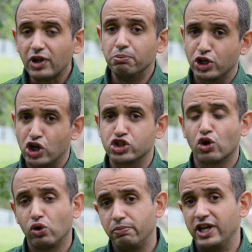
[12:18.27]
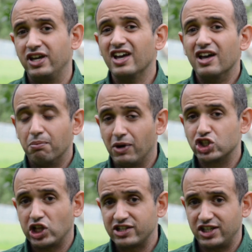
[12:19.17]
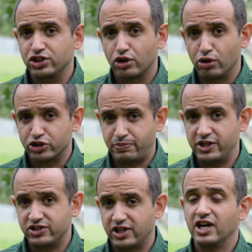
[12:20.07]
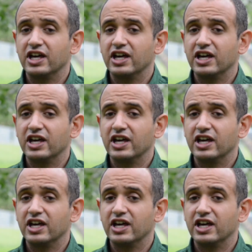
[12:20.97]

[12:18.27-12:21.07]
because there will be much less inter-row spacing?